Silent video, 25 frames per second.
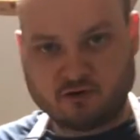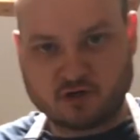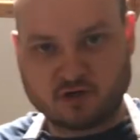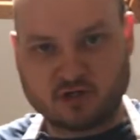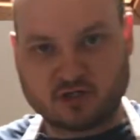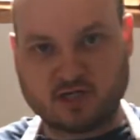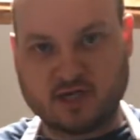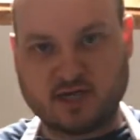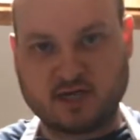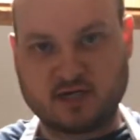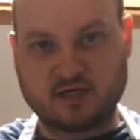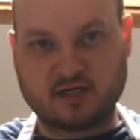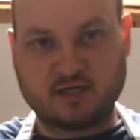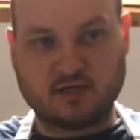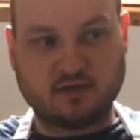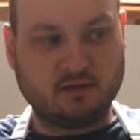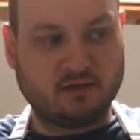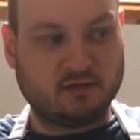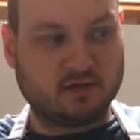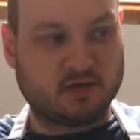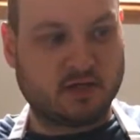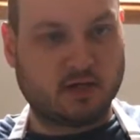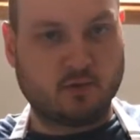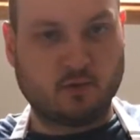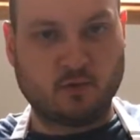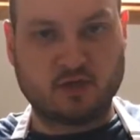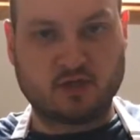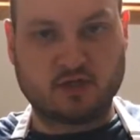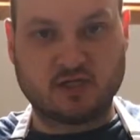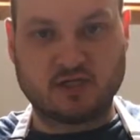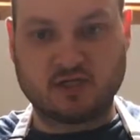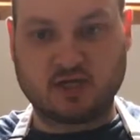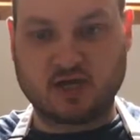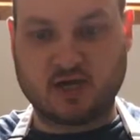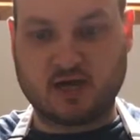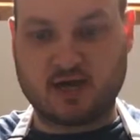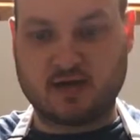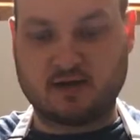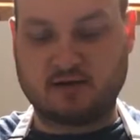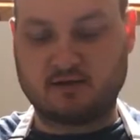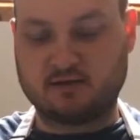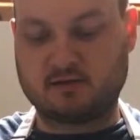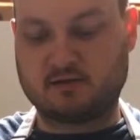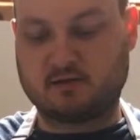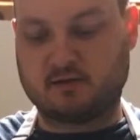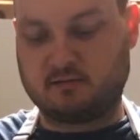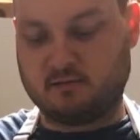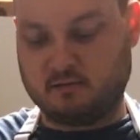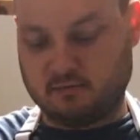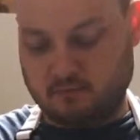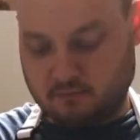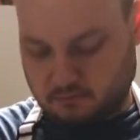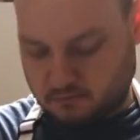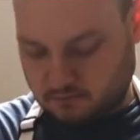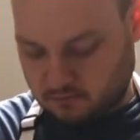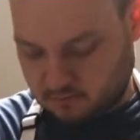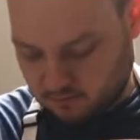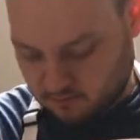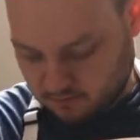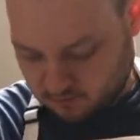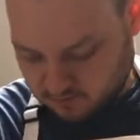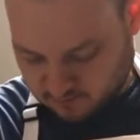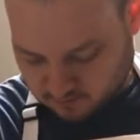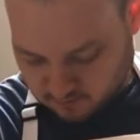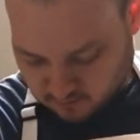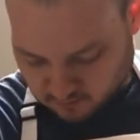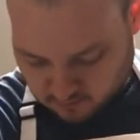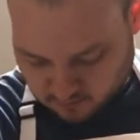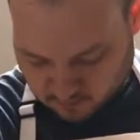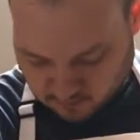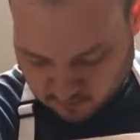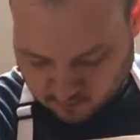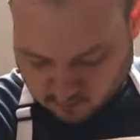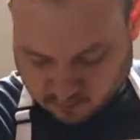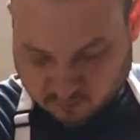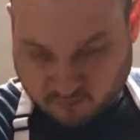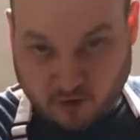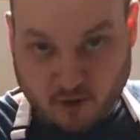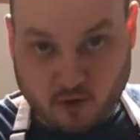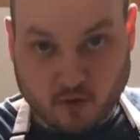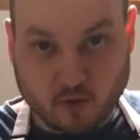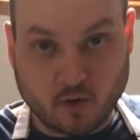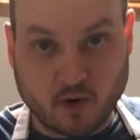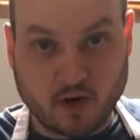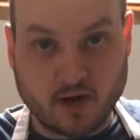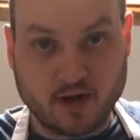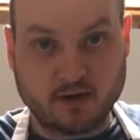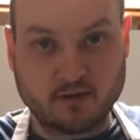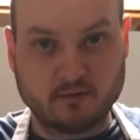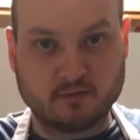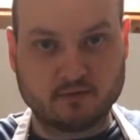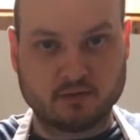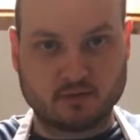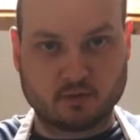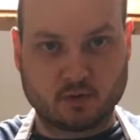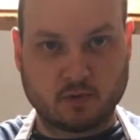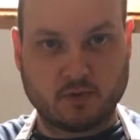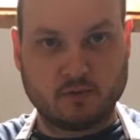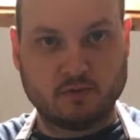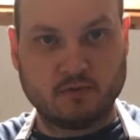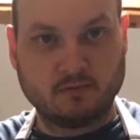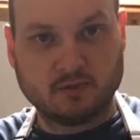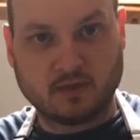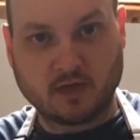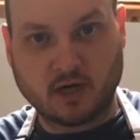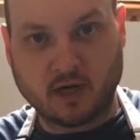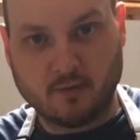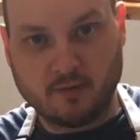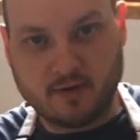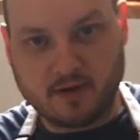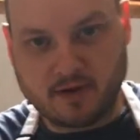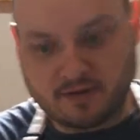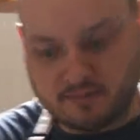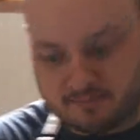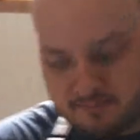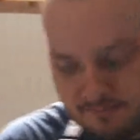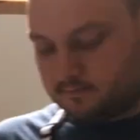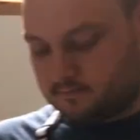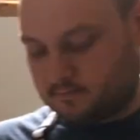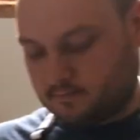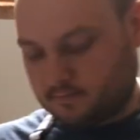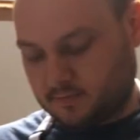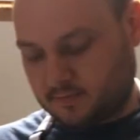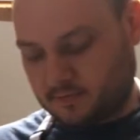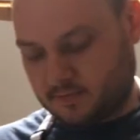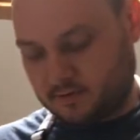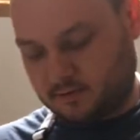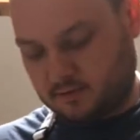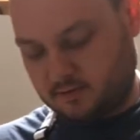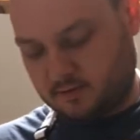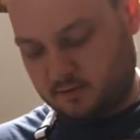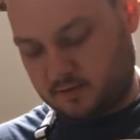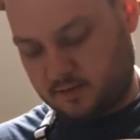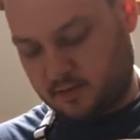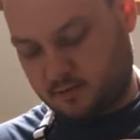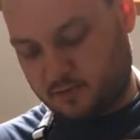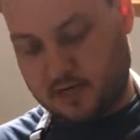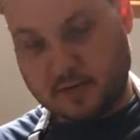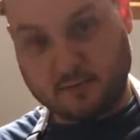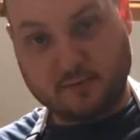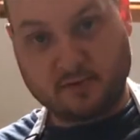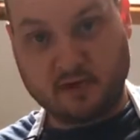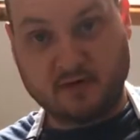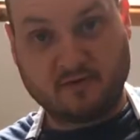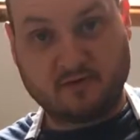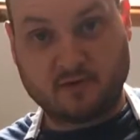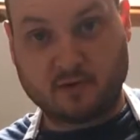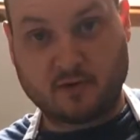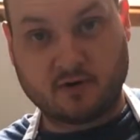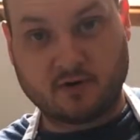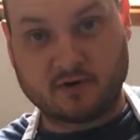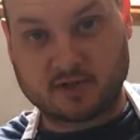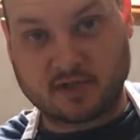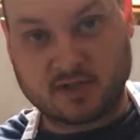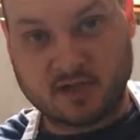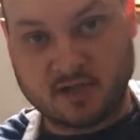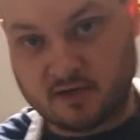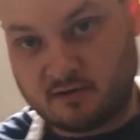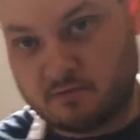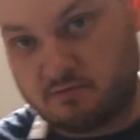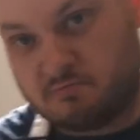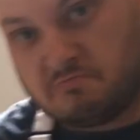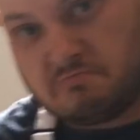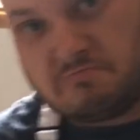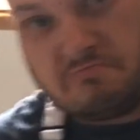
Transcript: Crush the eggshells so the witches can't roll away. That's what my mum taught me. Don't know why I believed it when I was a kid.